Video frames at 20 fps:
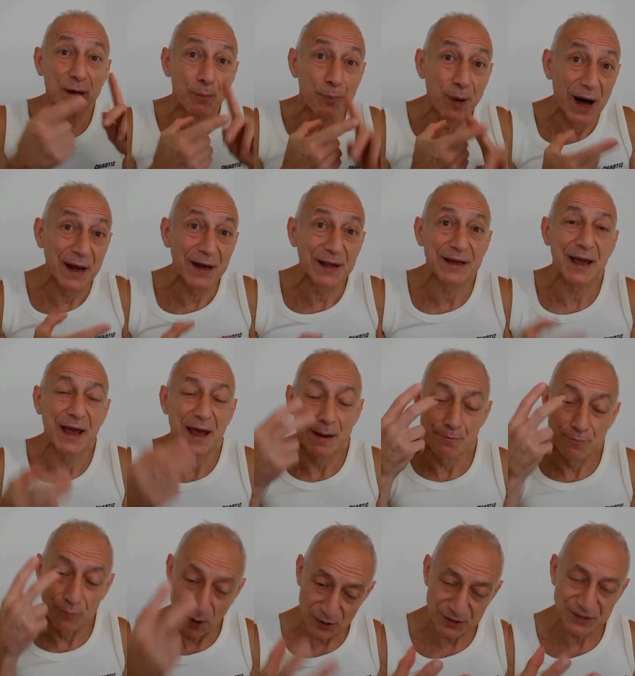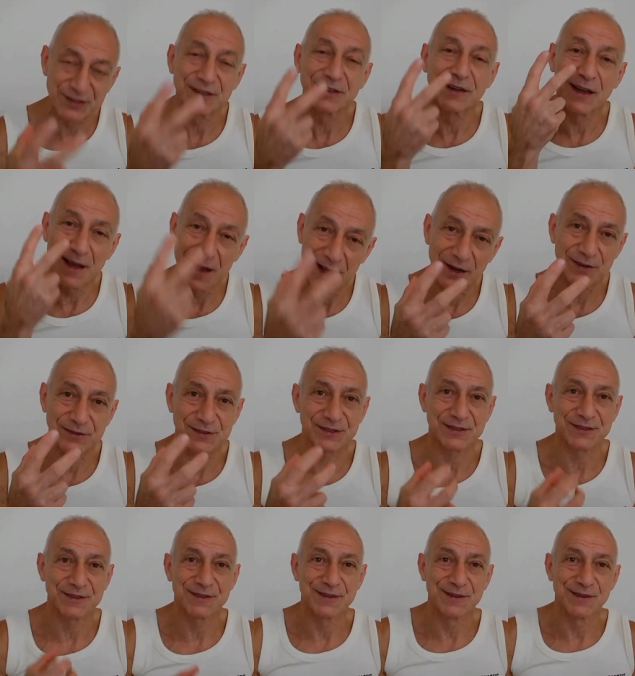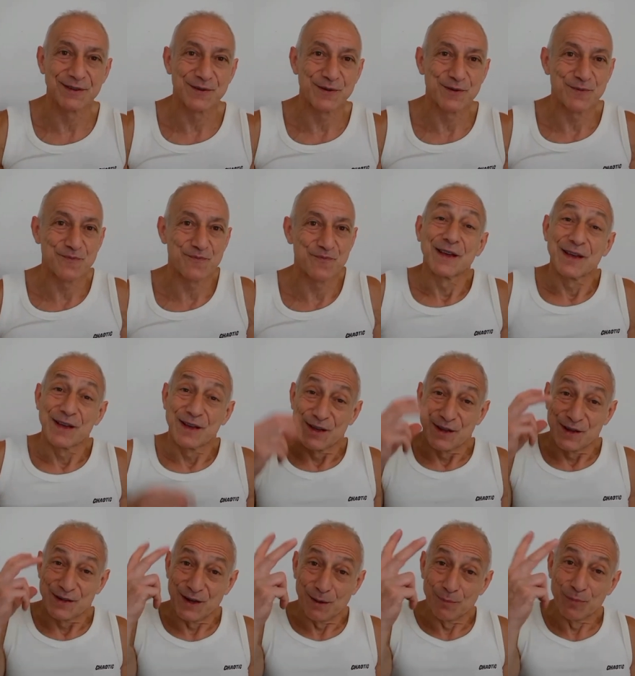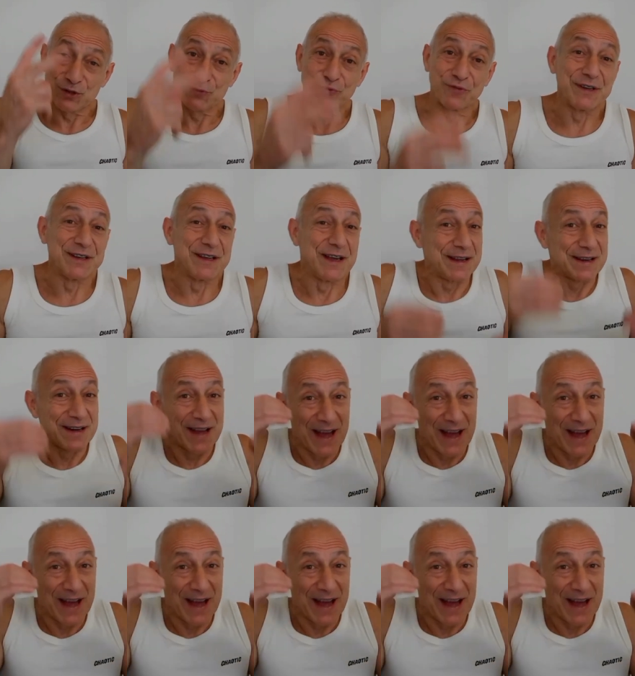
metabolic and muscular health. Number three,